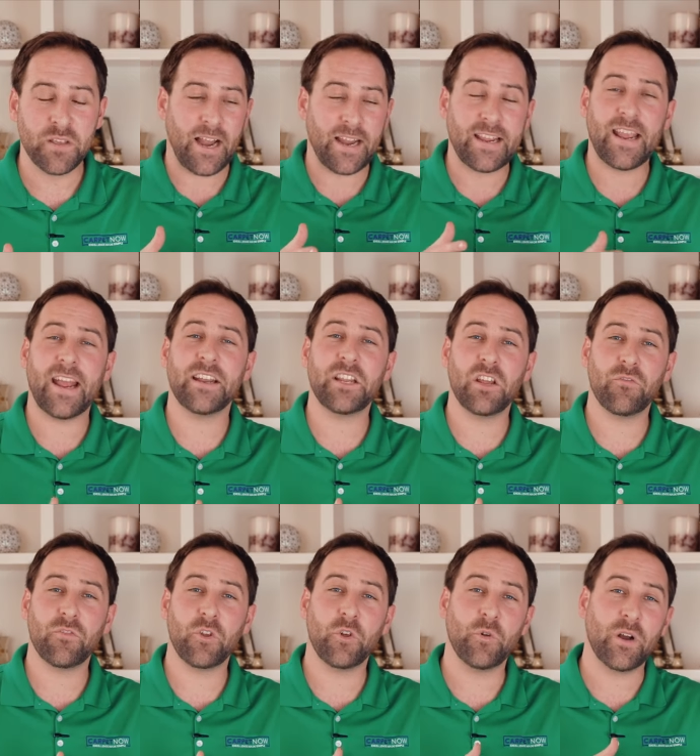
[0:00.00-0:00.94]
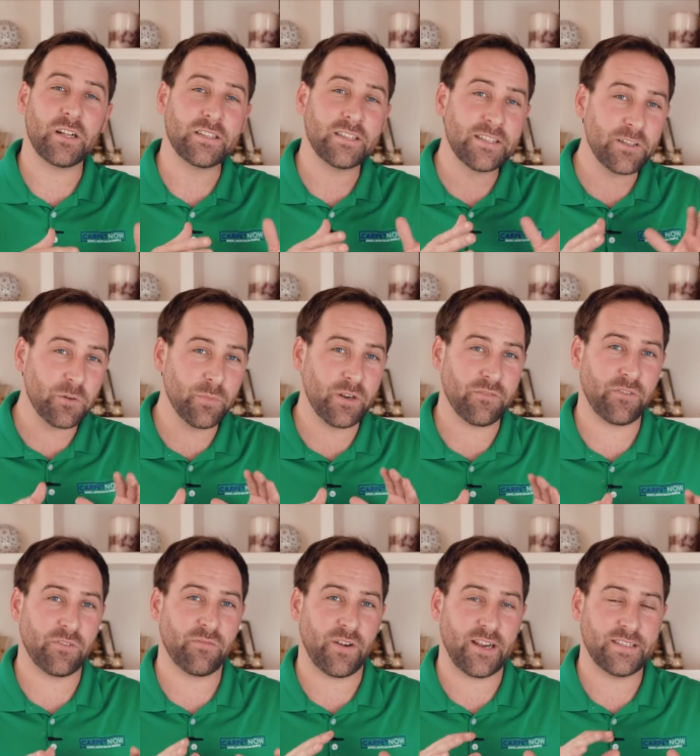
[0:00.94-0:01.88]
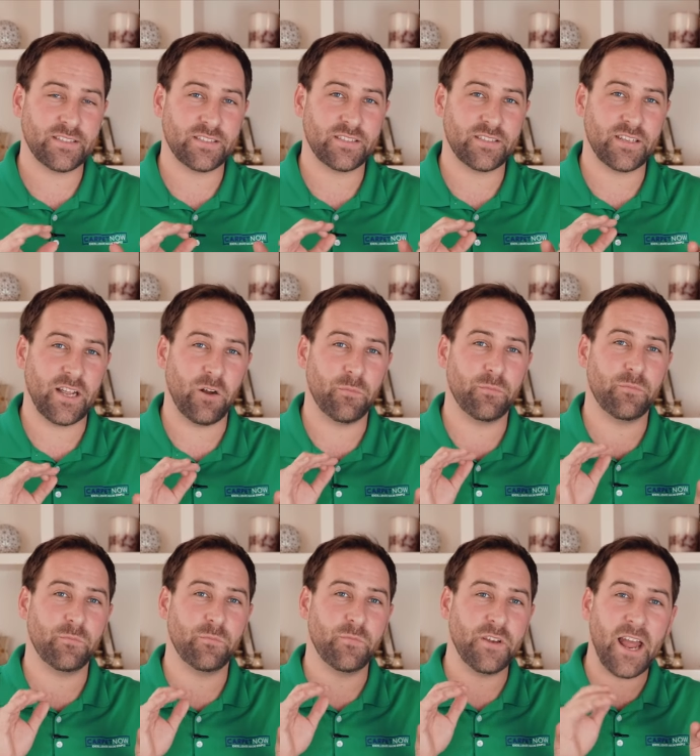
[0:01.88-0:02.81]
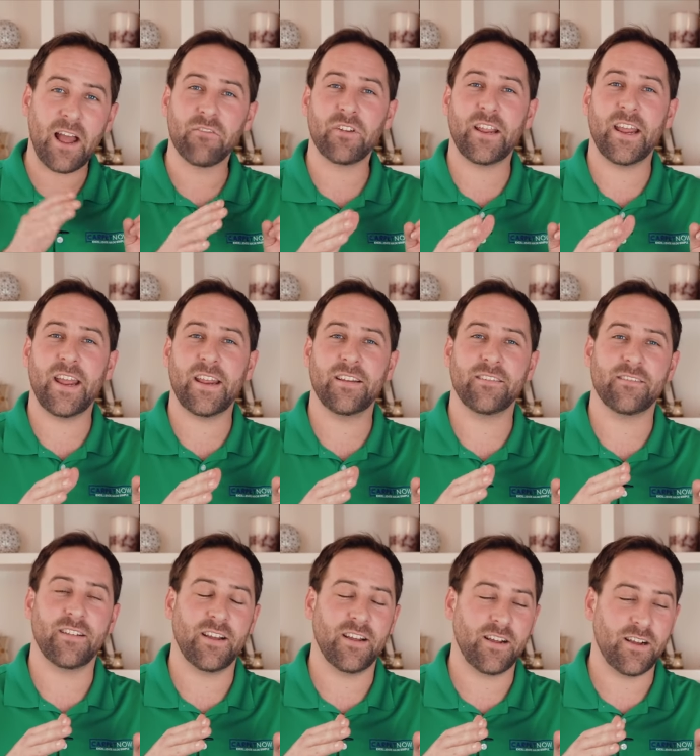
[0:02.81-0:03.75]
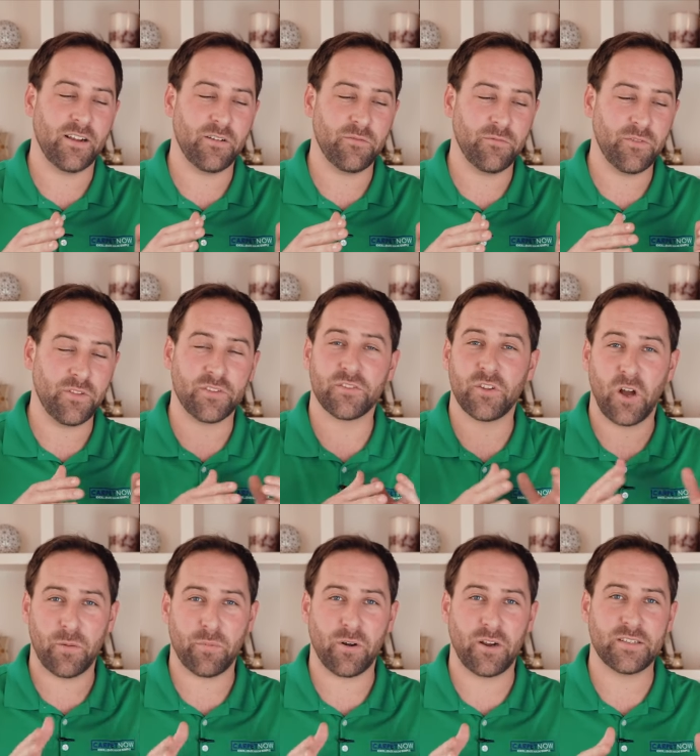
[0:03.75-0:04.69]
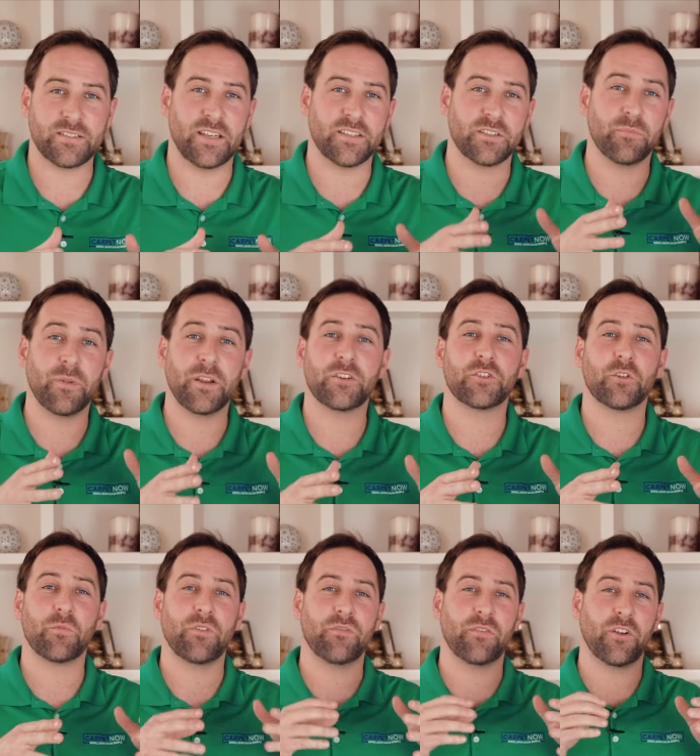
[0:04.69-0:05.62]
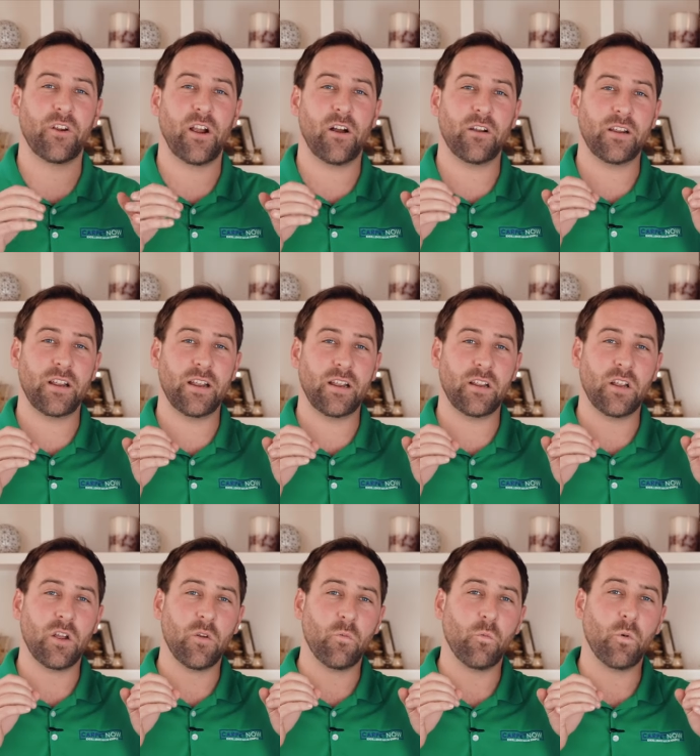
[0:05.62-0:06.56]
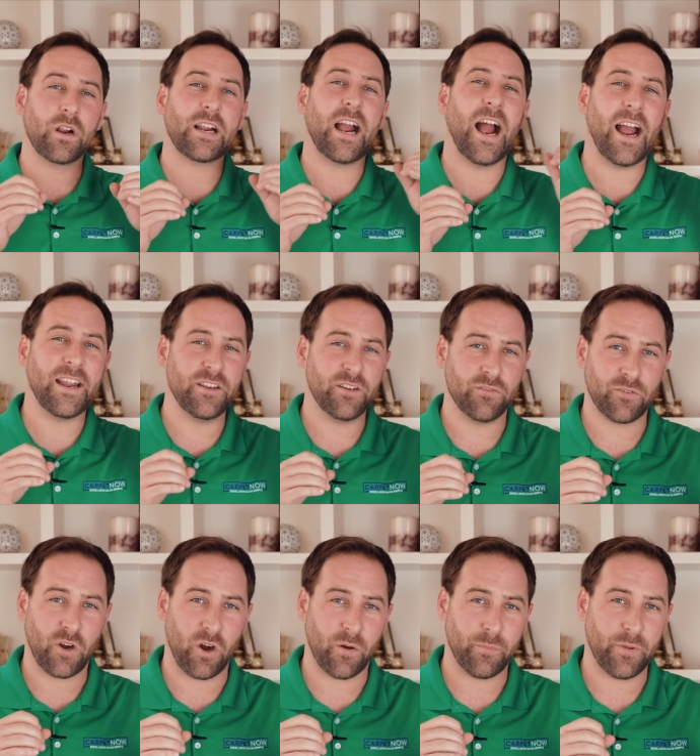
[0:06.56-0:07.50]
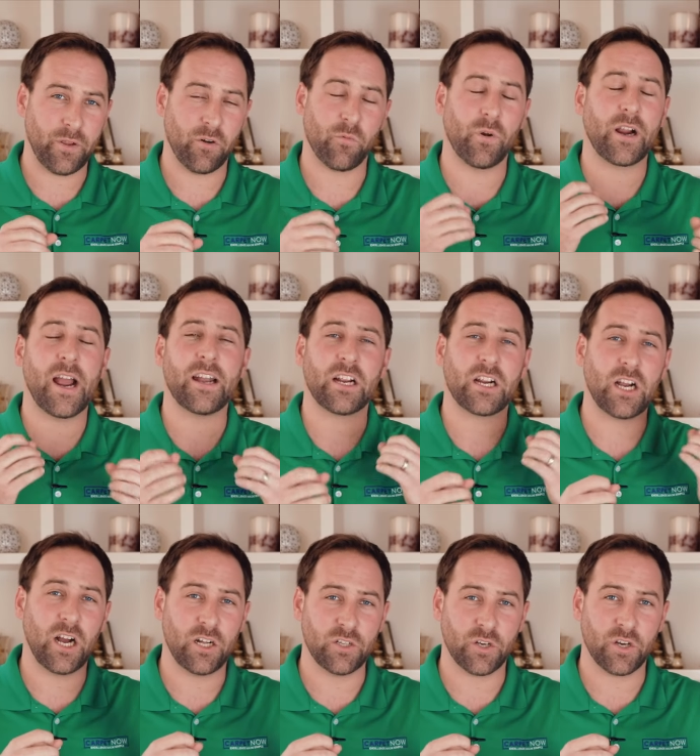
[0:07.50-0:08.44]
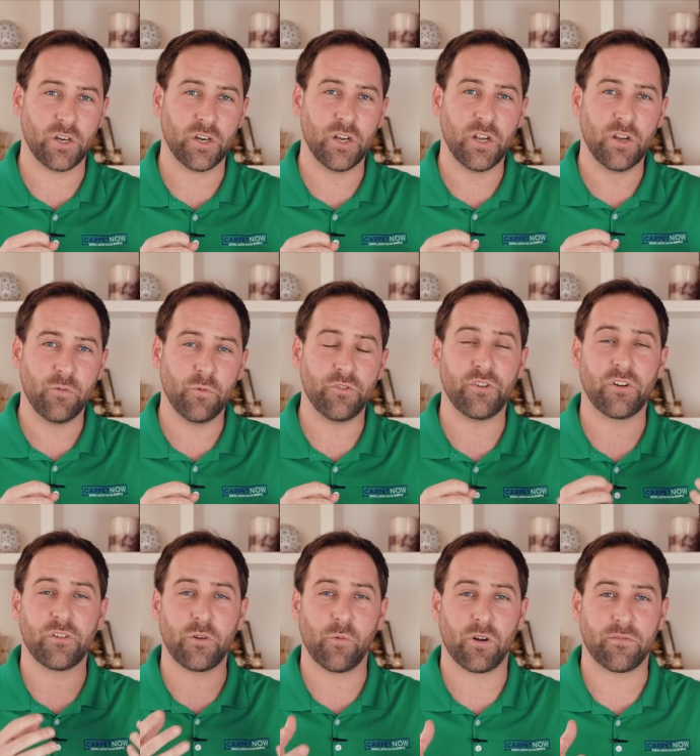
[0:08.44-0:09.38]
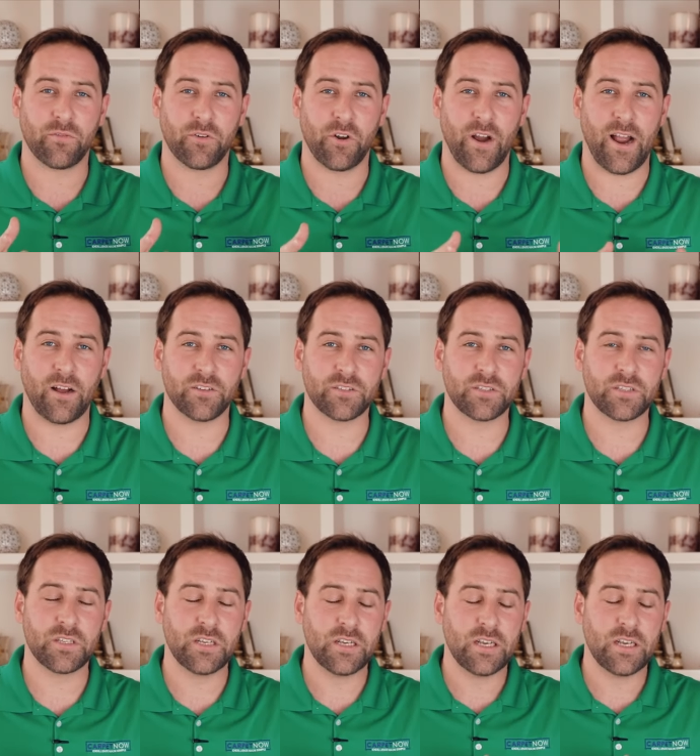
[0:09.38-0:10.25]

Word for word: I can give you a little bit of advice to help navigate uh, this thought process to make sure we figure out what kind of carpet or what kind of color would generally work for your house.